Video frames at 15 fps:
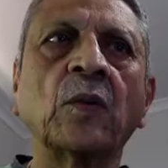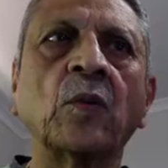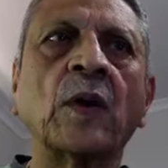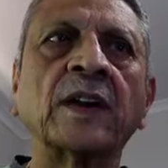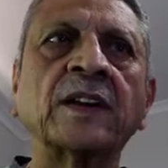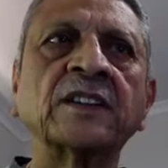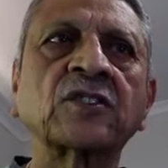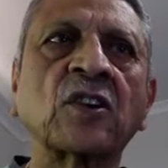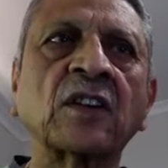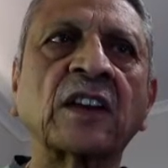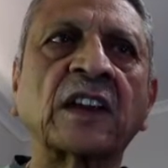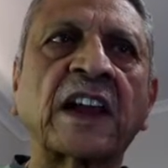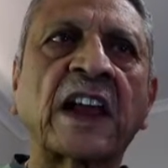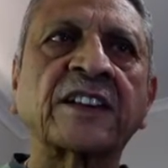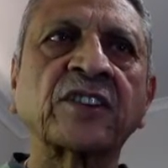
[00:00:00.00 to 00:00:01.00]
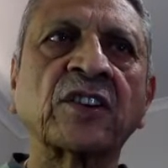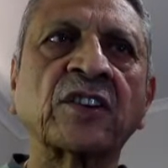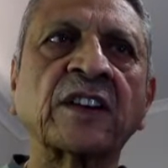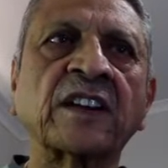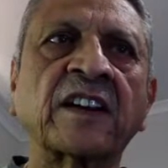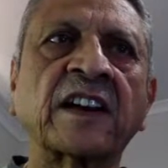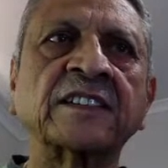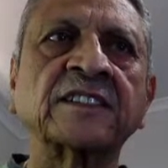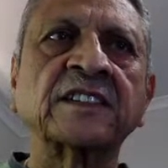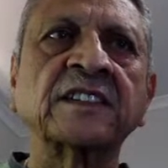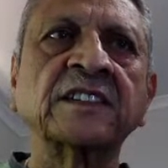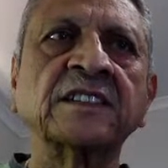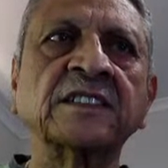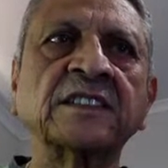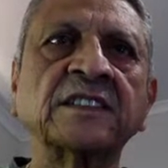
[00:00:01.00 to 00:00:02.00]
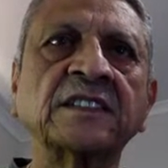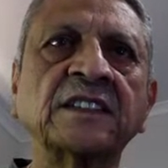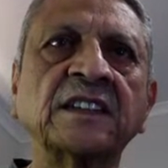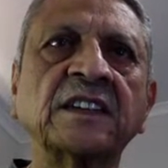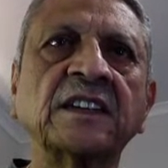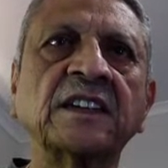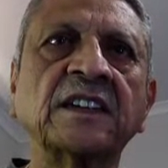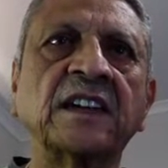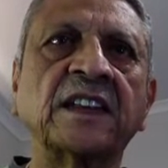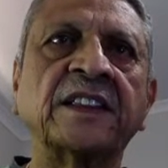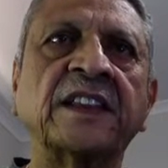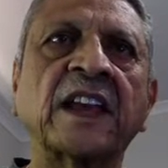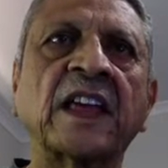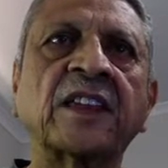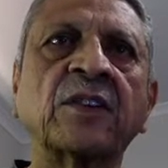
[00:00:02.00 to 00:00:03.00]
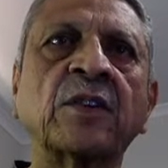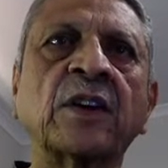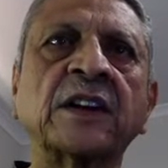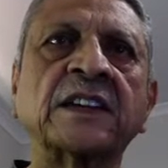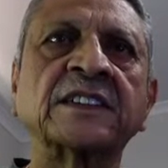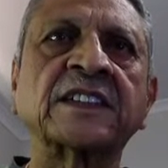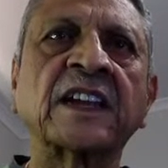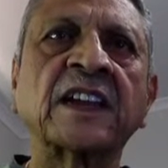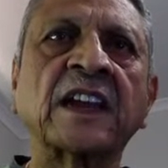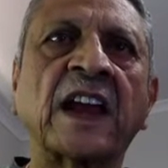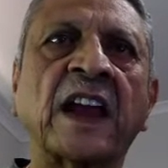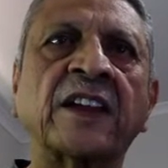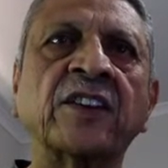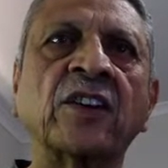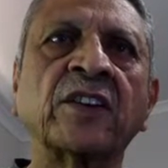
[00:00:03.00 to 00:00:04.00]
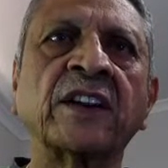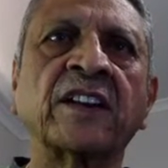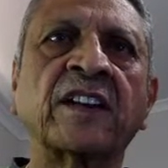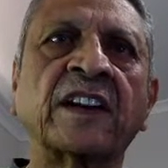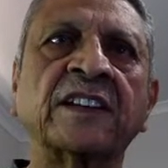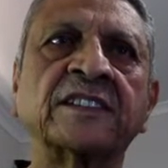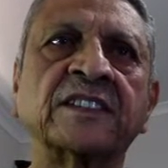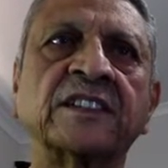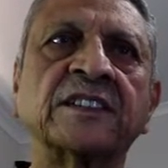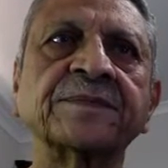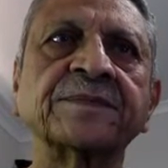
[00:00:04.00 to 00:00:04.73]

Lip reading: One is called a cationic resin and the other one is an anionic resin.